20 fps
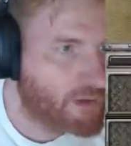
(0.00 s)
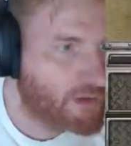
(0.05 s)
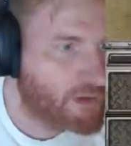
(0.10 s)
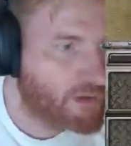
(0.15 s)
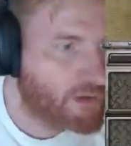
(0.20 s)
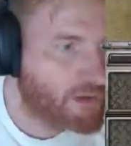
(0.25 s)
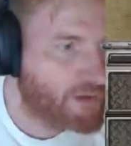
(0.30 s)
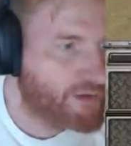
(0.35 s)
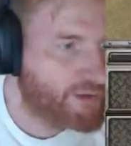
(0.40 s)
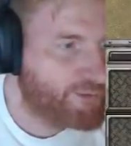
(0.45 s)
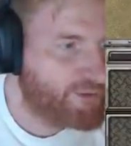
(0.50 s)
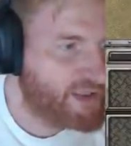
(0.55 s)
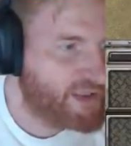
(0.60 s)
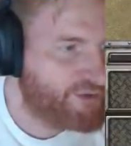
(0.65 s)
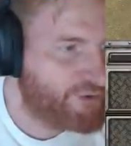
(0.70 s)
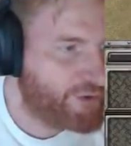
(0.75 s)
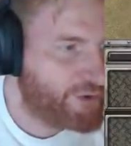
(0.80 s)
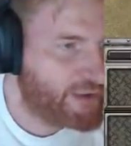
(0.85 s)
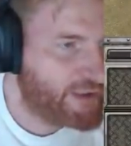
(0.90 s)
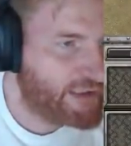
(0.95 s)
The
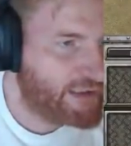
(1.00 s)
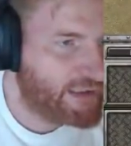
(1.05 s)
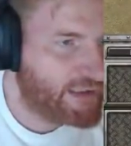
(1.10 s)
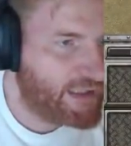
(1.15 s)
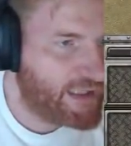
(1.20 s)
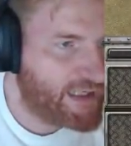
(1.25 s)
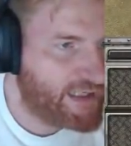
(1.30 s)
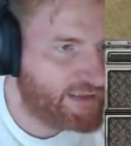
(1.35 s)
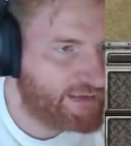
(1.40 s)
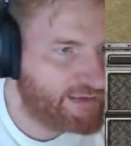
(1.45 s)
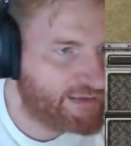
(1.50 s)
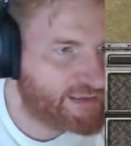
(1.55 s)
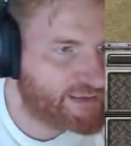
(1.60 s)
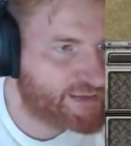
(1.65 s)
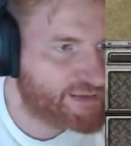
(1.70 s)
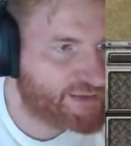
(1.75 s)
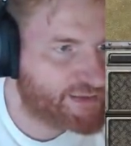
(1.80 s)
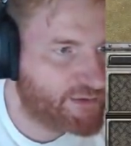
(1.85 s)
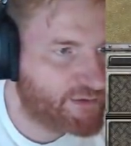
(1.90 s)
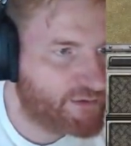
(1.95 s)
P-38 landed,
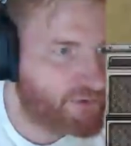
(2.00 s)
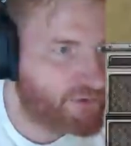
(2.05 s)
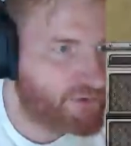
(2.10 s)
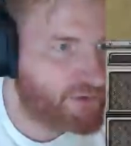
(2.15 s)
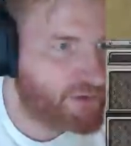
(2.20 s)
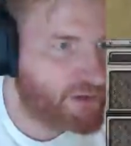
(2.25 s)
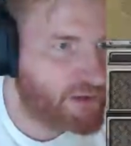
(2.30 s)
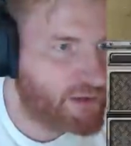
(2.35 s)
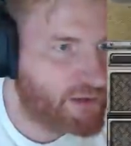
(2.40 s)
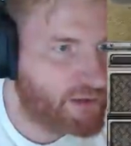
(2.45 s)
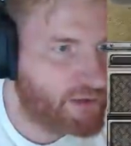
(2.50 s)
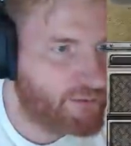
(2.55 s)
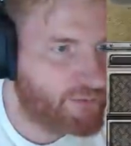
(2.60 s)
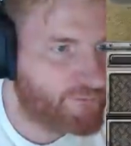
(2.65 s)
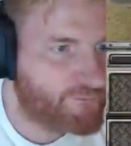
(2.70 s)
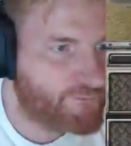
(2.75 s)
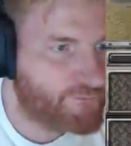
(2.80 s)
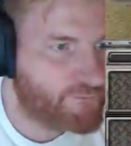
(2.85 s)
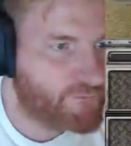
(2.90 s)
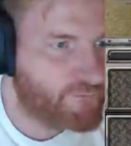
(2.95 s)
so
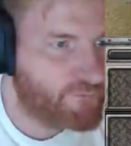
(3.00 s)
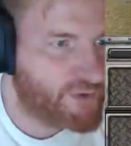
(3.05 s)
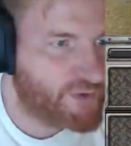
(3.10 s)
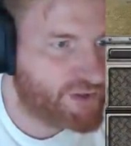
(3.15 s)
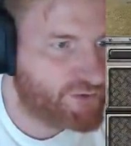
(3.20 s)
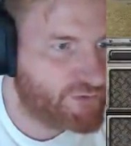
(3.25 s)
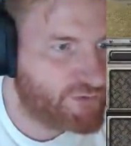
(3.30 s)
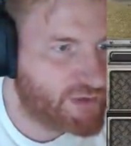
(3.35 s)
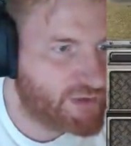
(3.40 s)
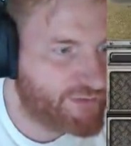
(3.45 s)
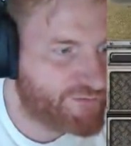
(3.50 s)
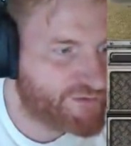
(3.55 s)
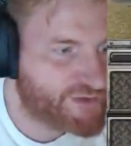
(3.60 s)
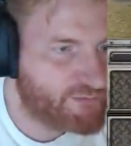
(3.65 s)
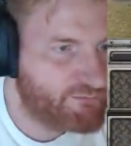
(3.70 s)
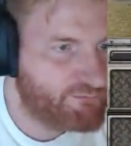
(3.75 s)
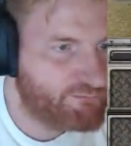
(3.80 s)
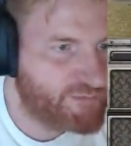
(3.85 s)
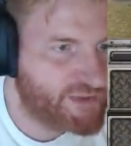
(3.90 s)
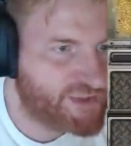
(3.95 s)
we do have
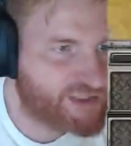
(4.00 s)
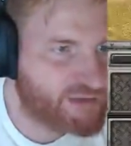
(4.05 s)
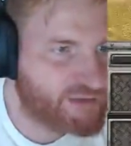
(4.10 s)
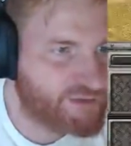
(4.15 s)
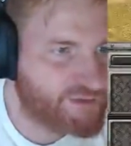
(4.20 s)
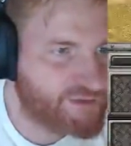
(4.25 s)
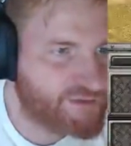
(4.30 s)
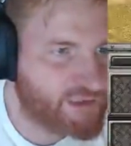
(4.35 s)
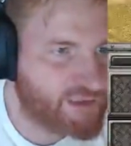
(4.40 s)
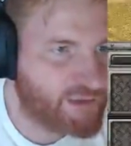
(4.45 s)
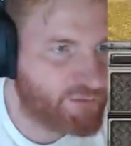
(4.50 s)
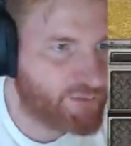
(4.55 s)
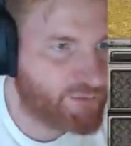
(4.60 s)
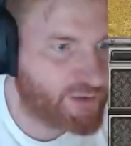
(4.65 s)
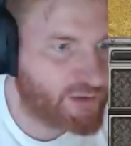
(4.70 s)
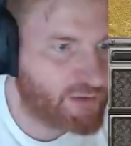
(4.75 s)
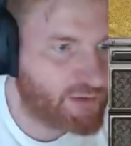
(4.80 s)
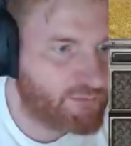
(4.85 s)
some Mitchells that we want